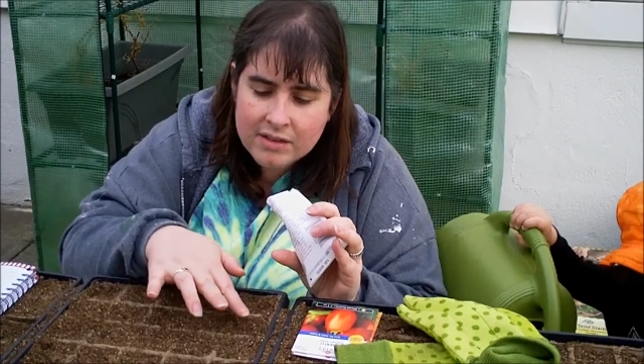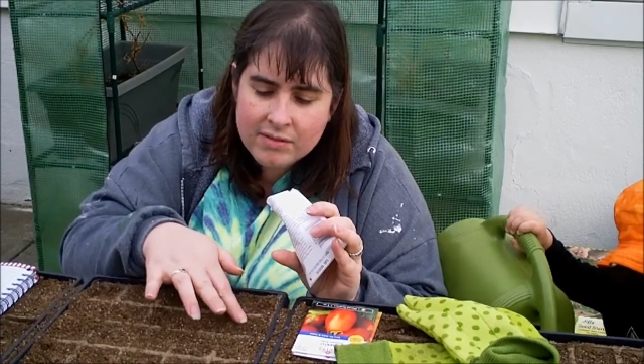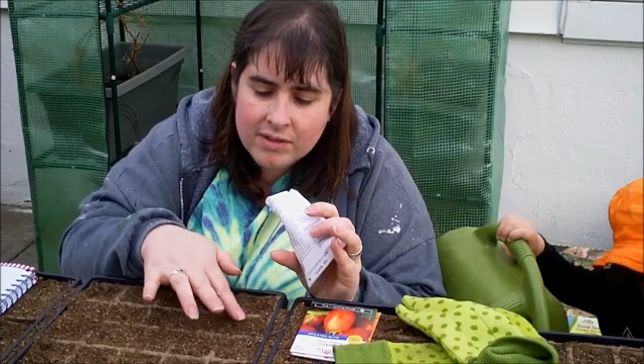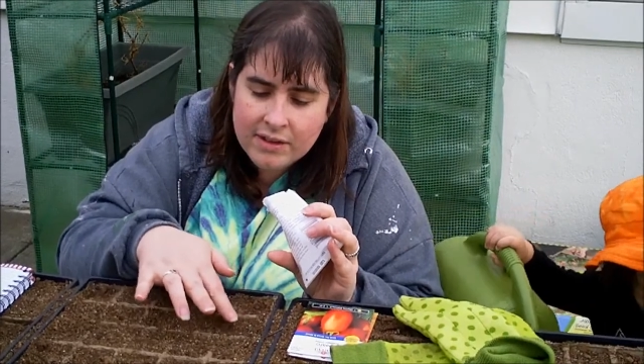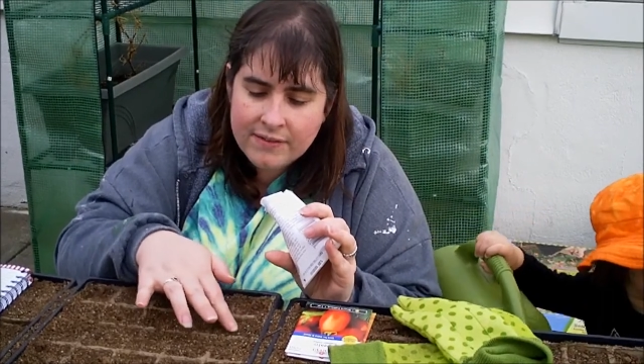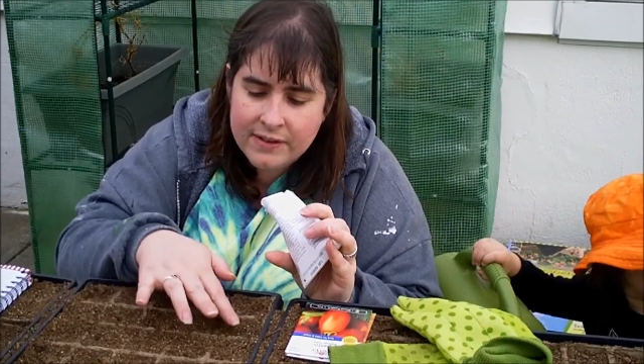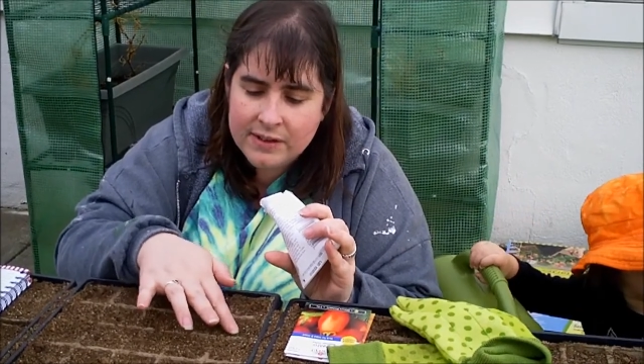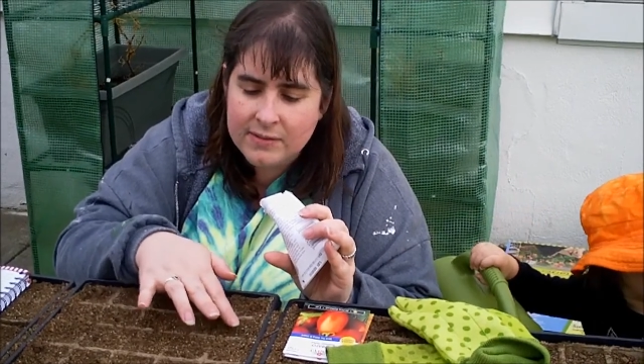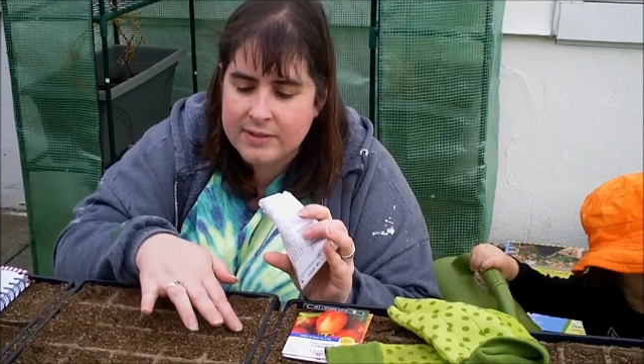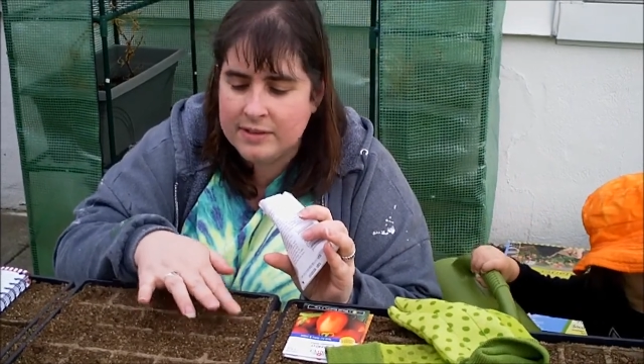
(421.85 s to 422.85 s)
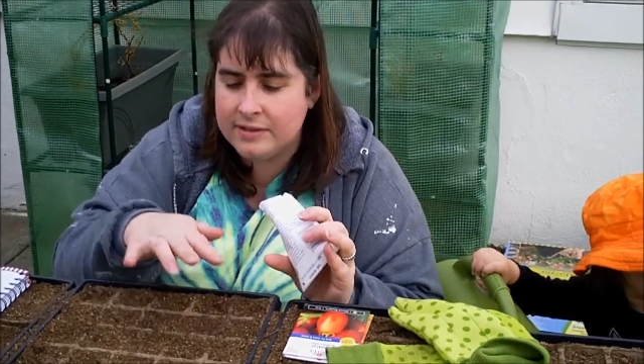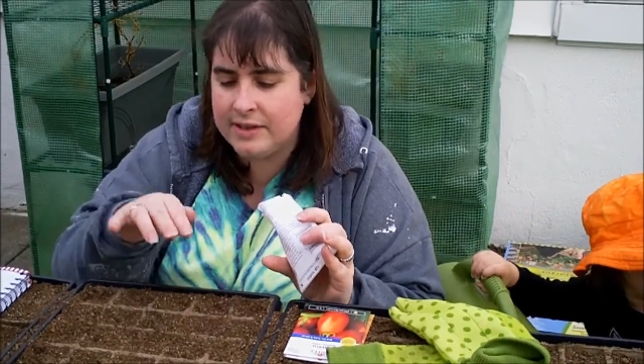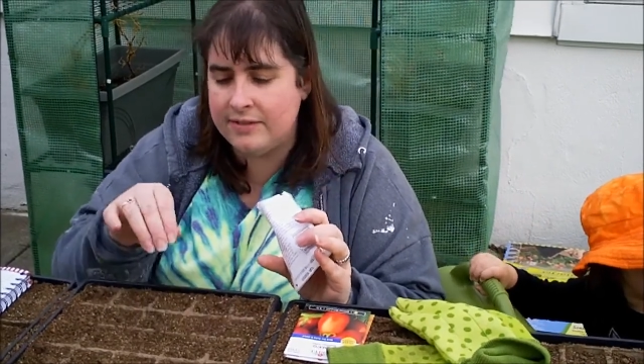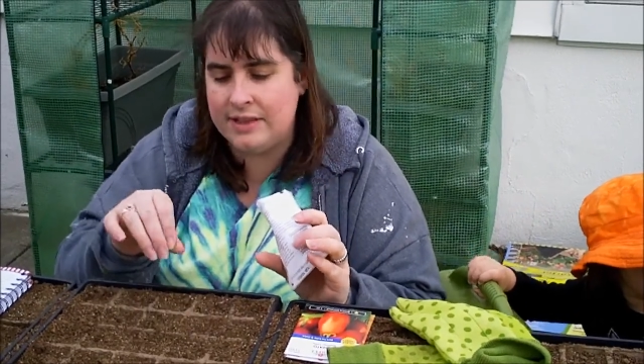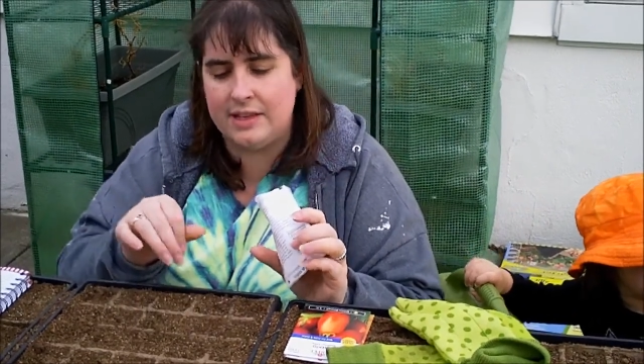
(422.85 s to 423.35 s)
Well, I figure we're doing
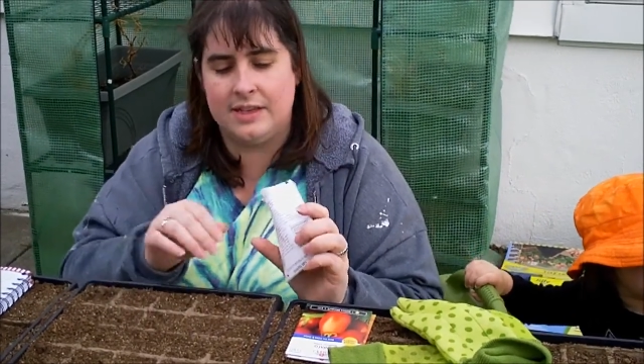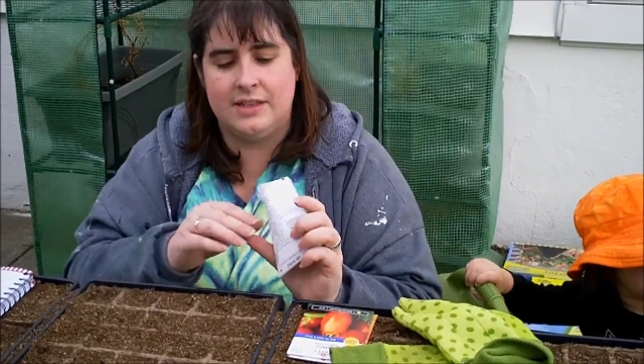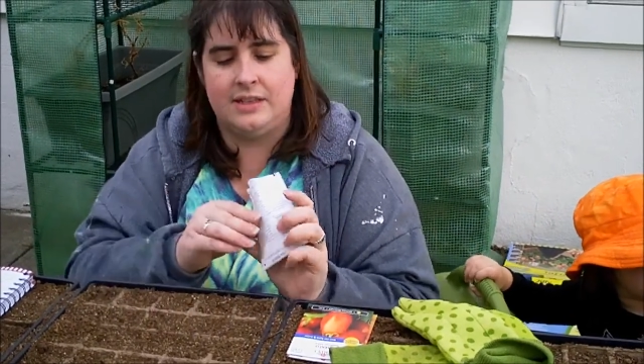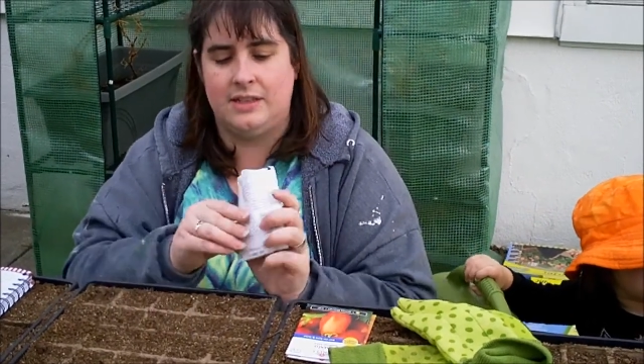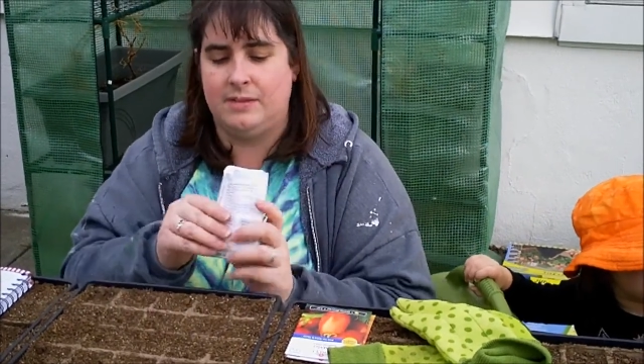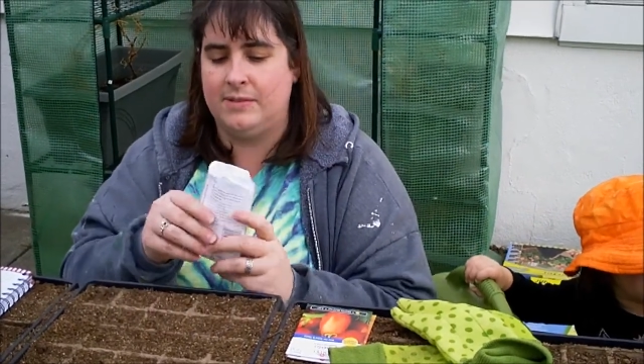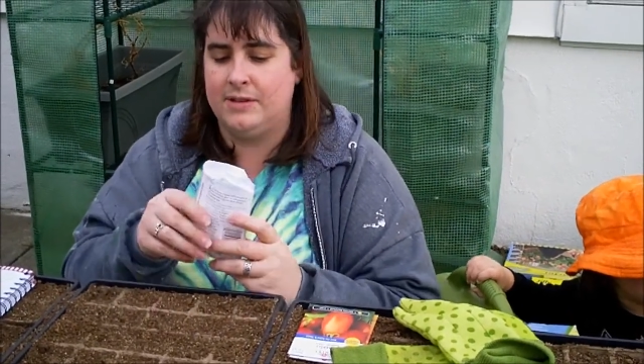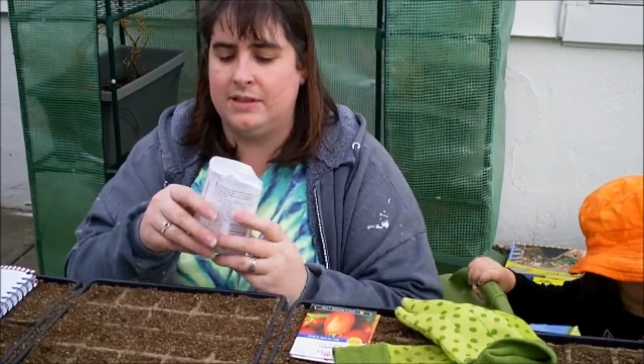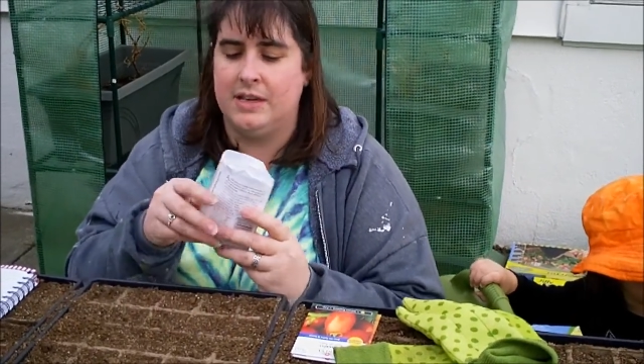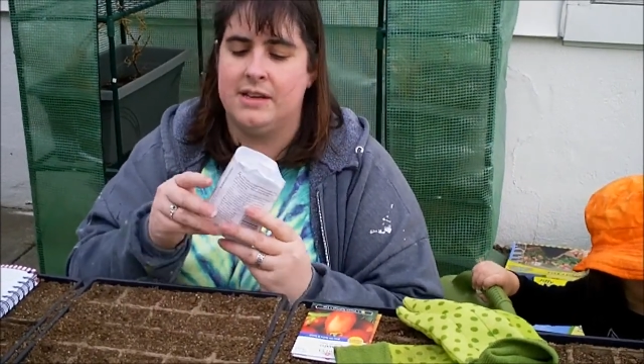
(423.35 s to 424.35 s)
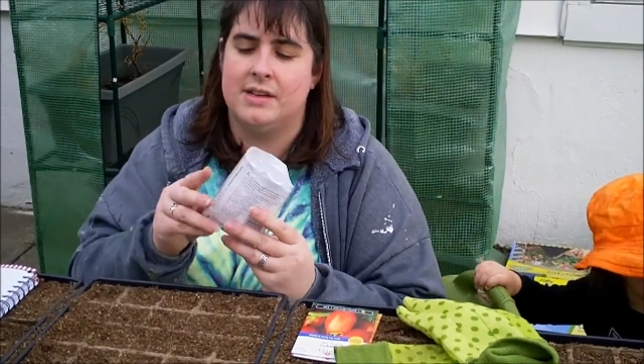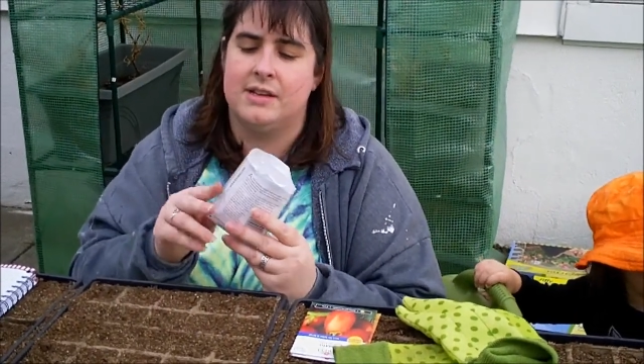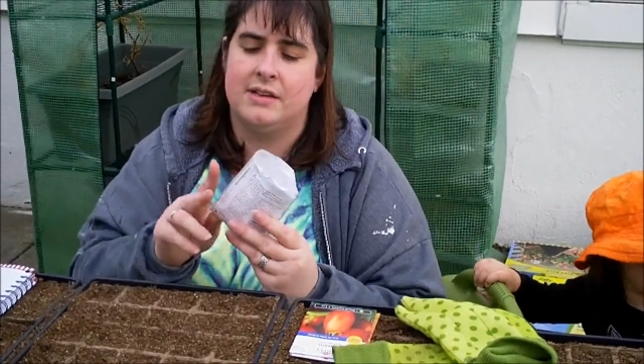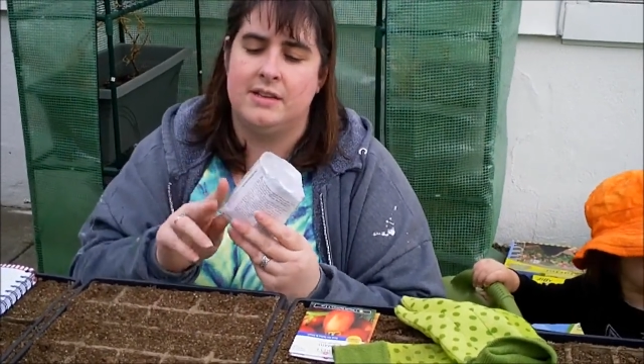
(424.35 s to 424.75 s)
everything on such a small scale.